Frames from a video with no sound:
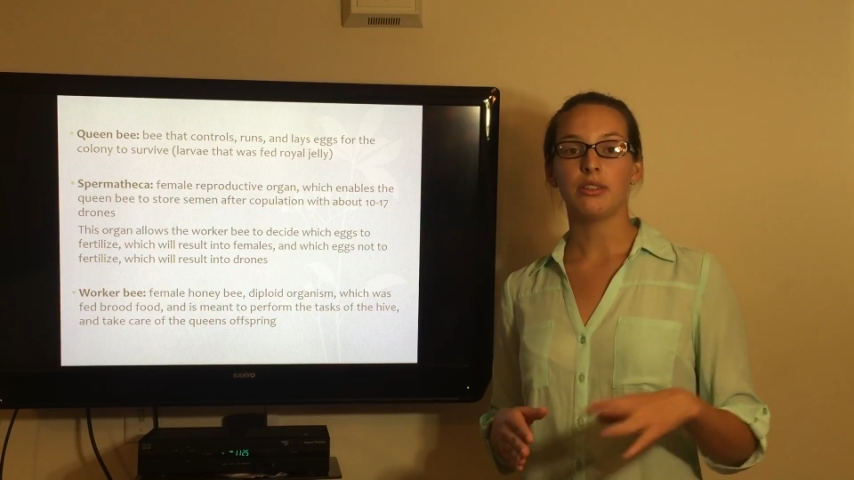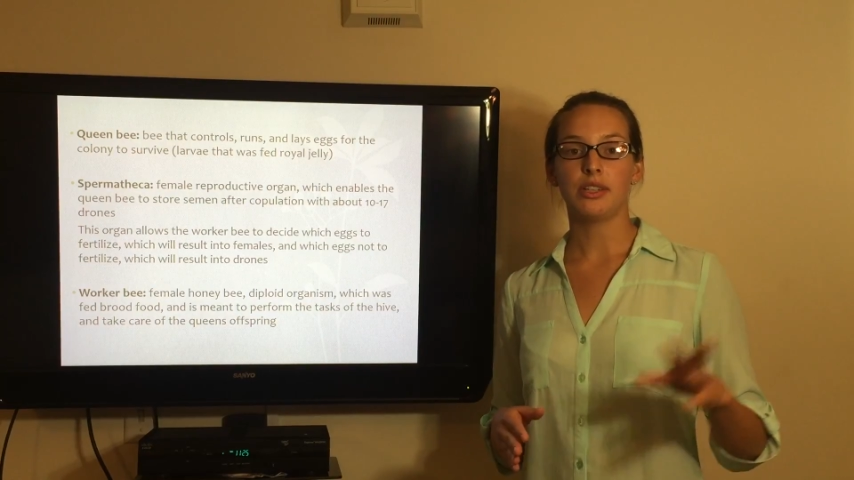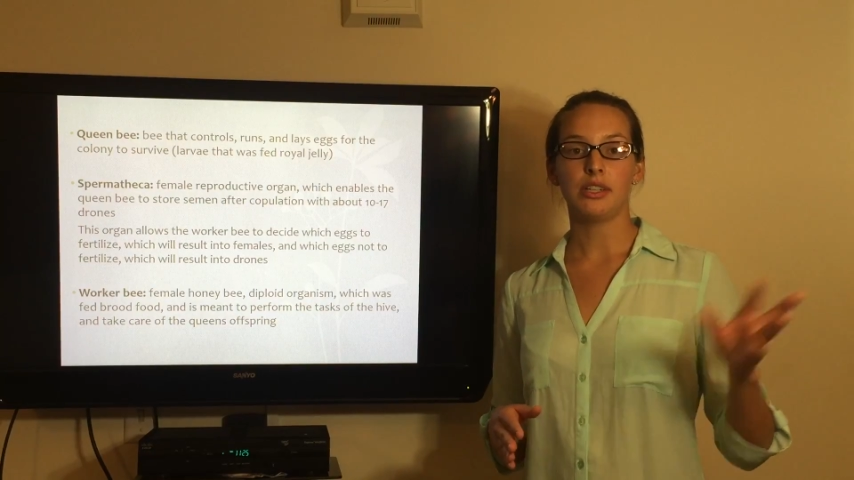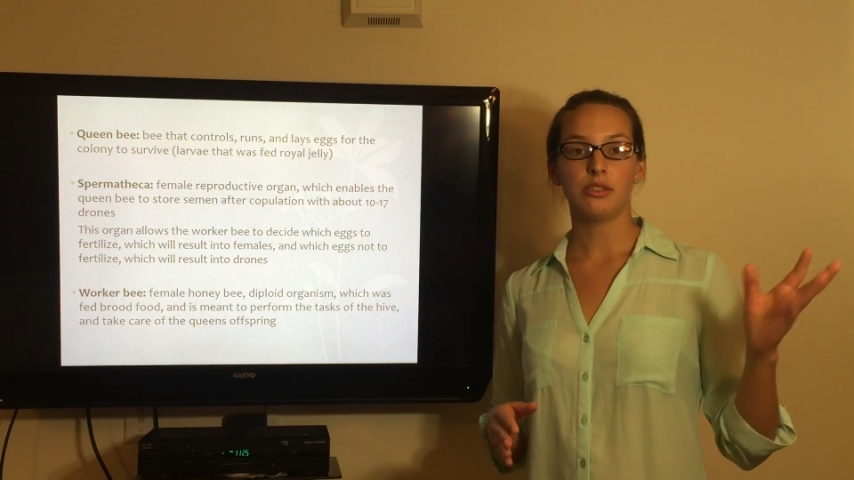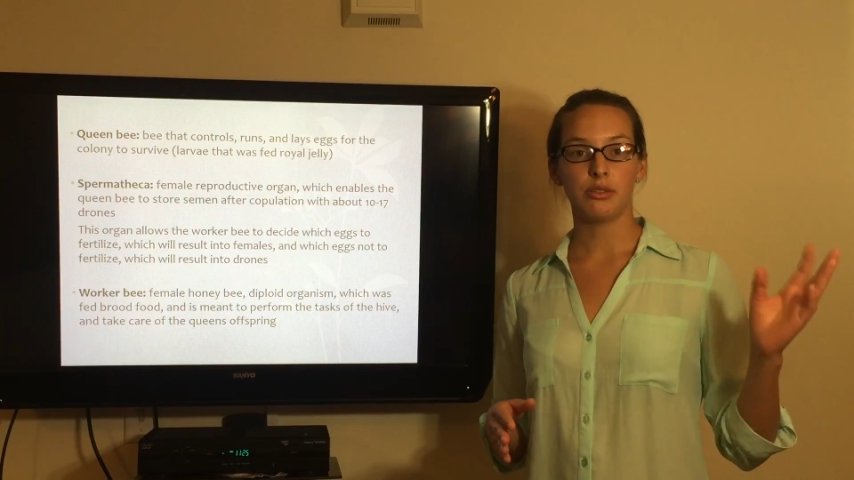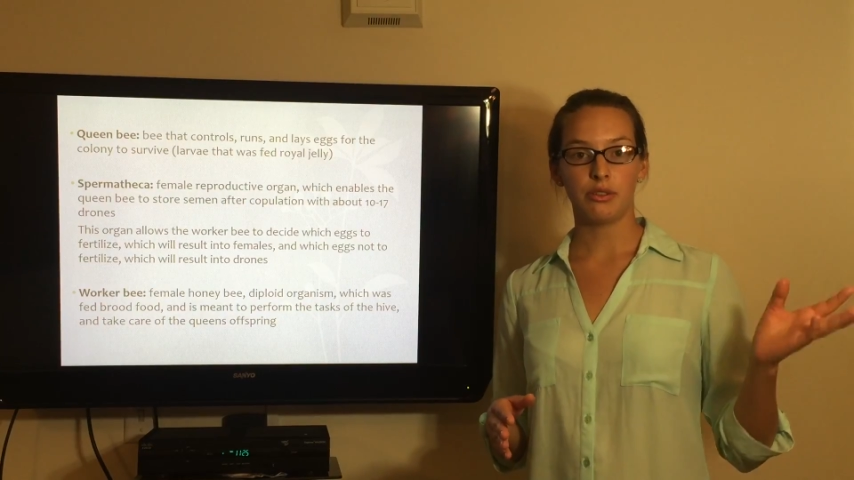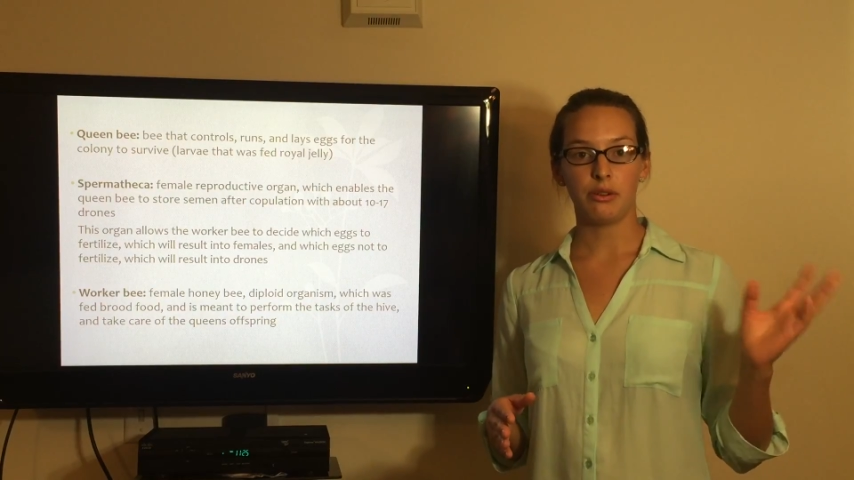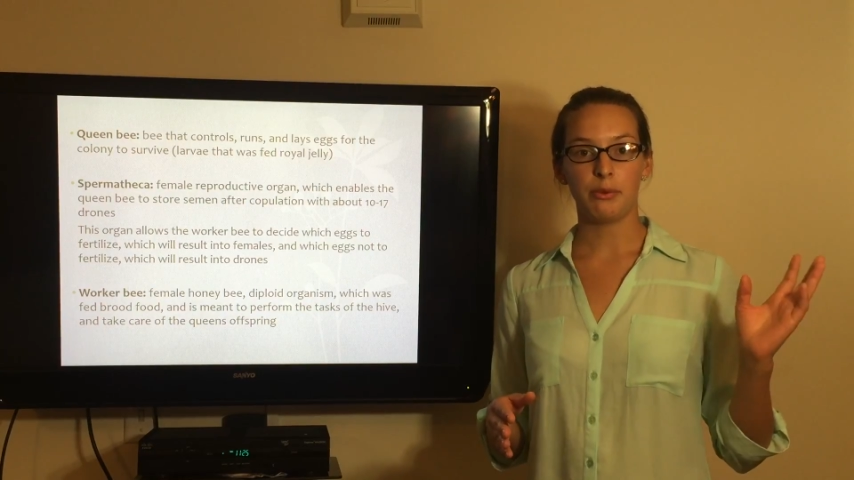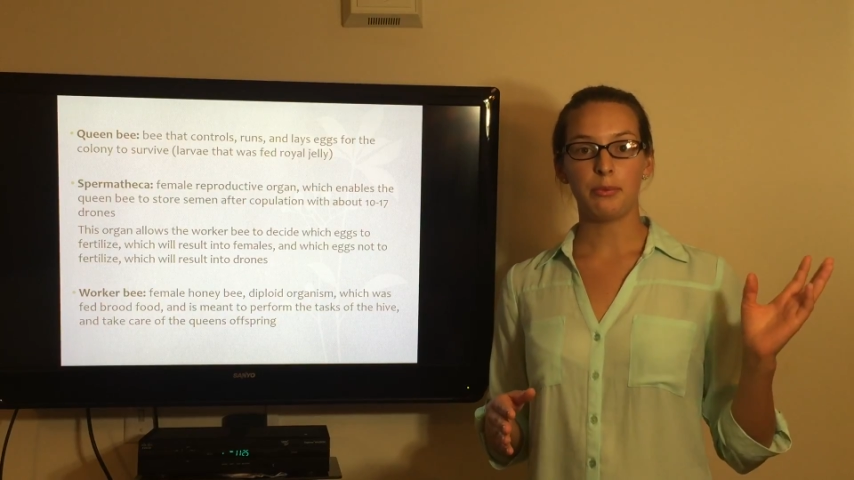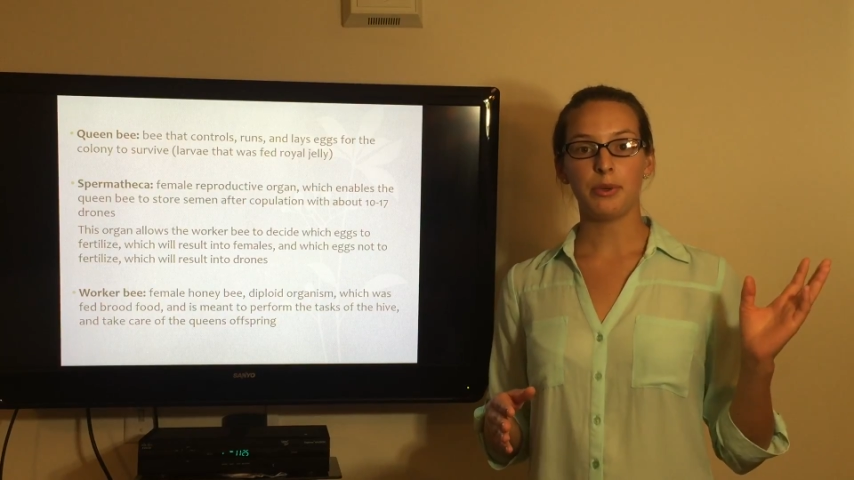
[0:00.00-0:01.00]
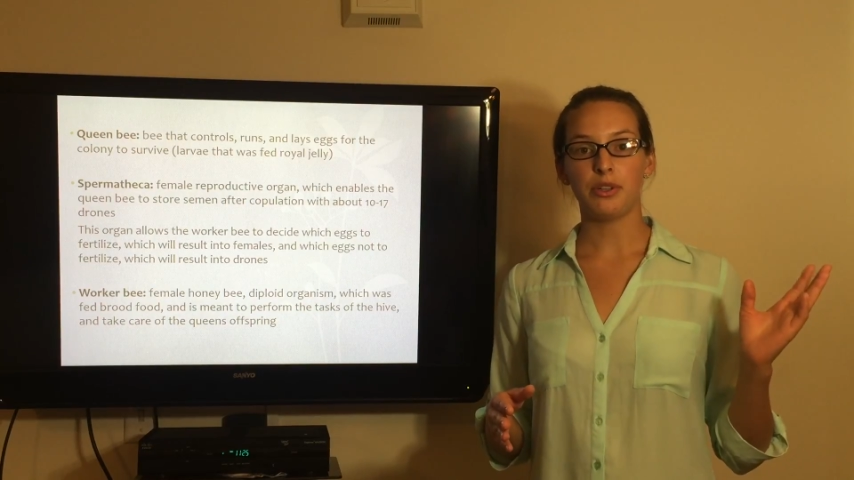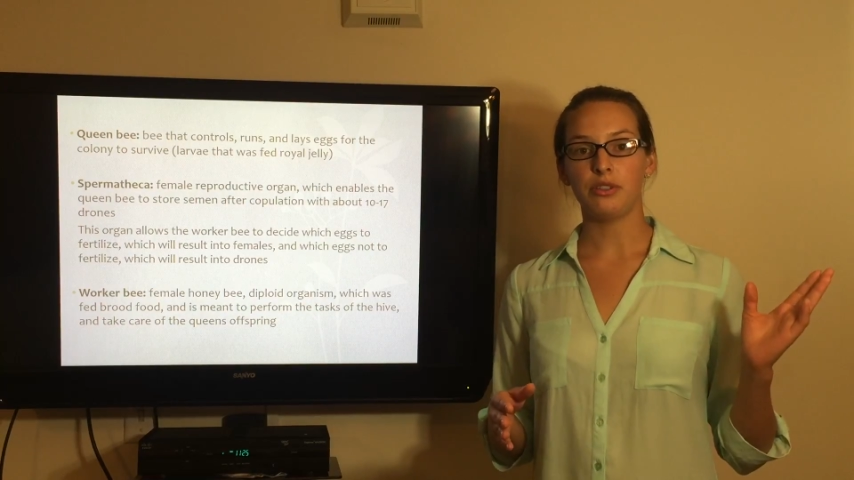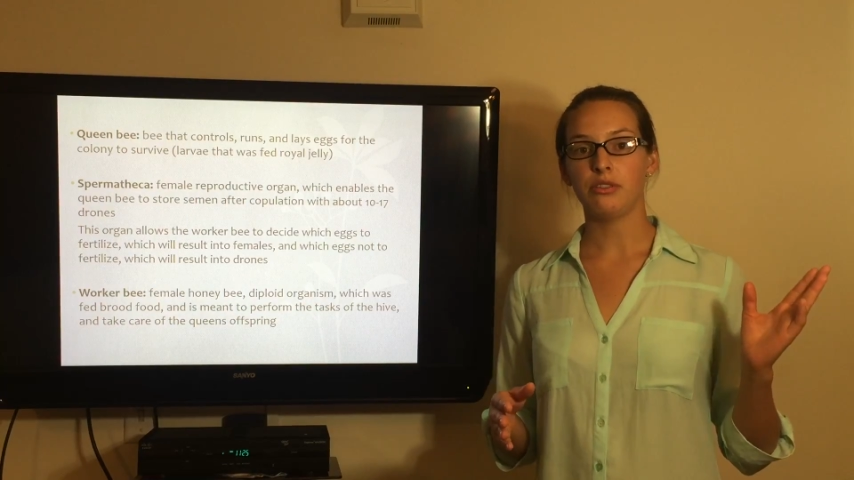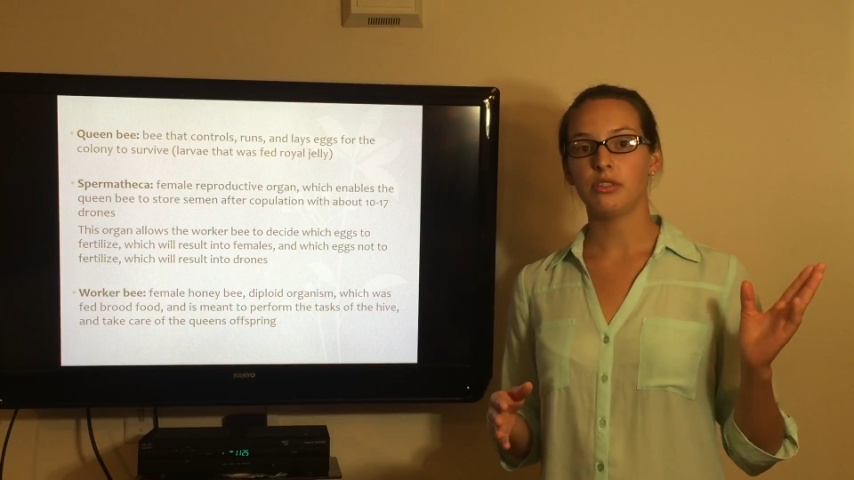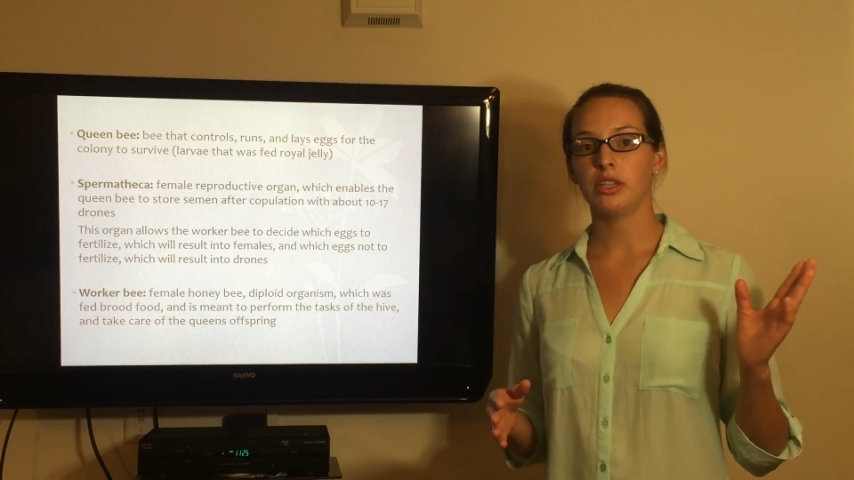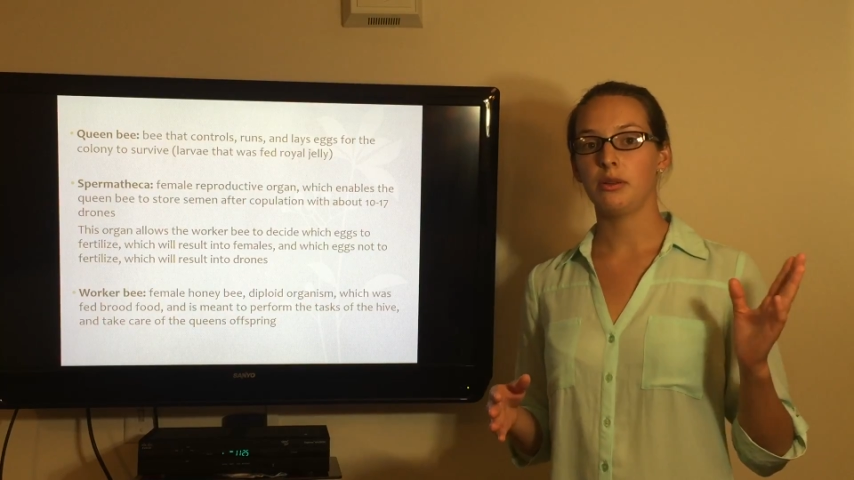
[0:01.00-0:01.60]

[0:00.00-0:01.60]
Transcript: colony to go and reproduce.